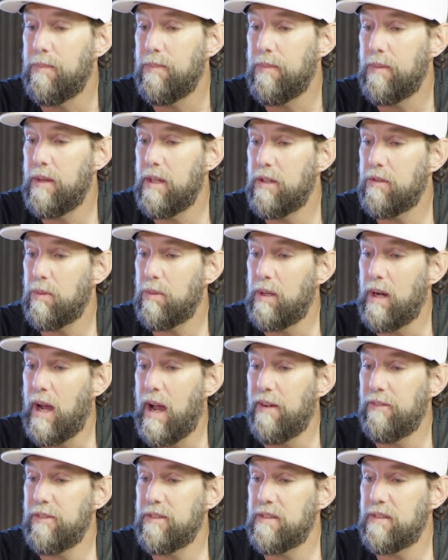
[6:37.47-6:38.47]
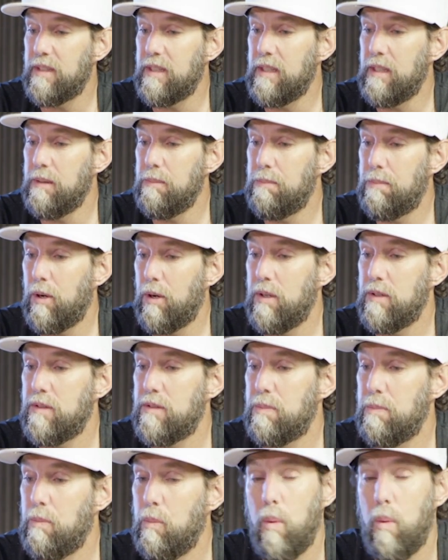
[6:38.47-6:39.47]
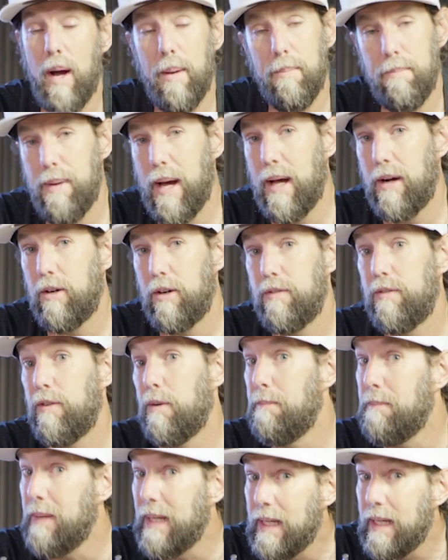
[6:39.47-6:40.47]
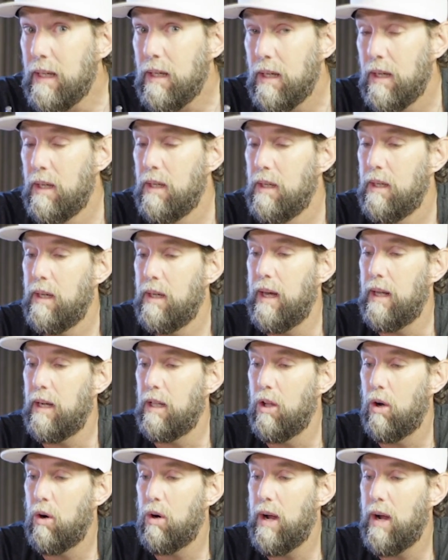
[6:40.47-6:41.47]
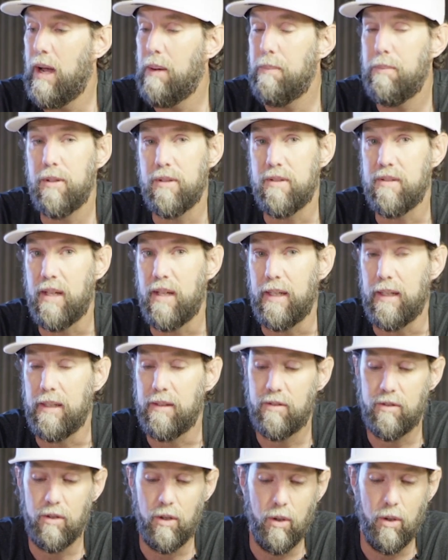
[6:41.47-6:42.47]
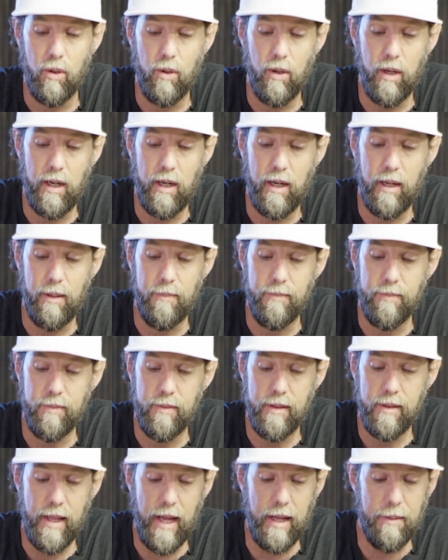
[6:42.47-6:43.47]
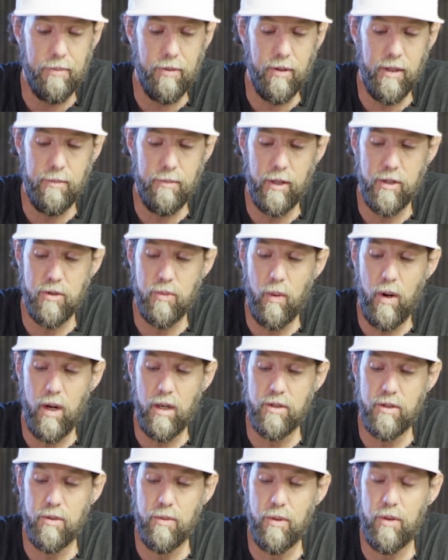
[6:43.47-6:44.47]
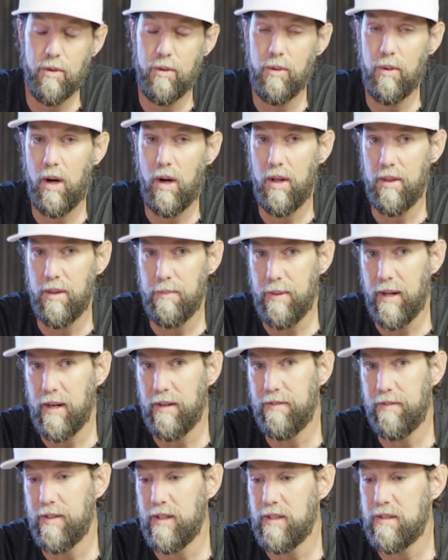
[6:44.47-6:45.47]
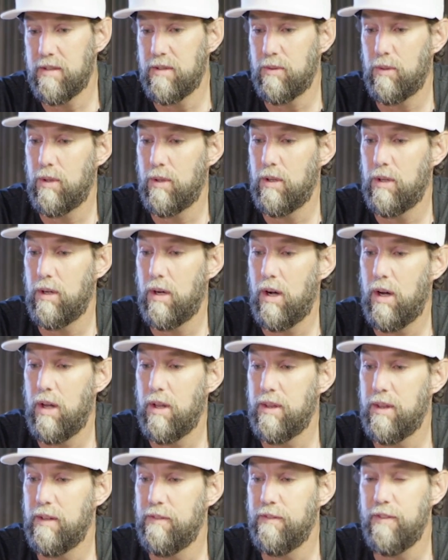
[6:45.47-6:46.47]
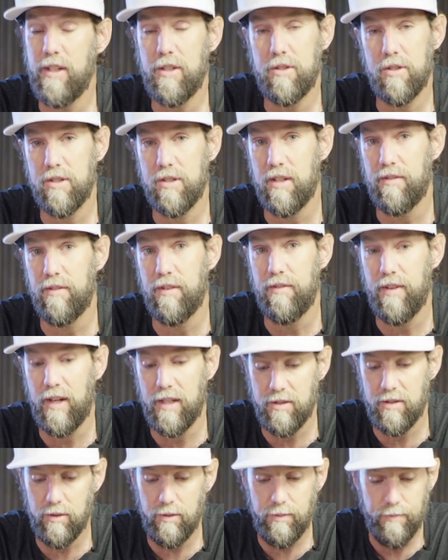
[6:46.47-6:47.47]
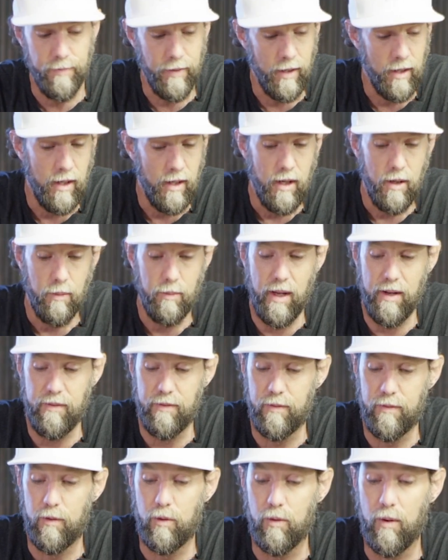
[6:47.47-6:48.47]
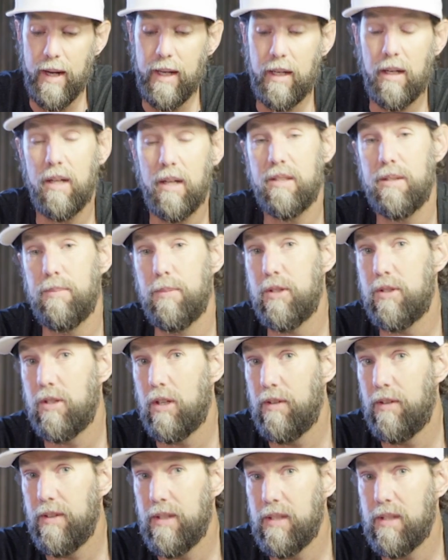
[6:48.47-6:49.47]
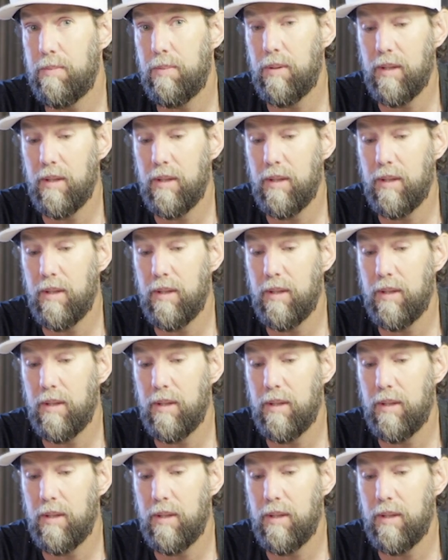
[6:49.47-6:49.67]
This one obviously burns better for me at a lower output setting. So that pretty much walks you through all the benefits or all the features of the vessel. We have great customer service.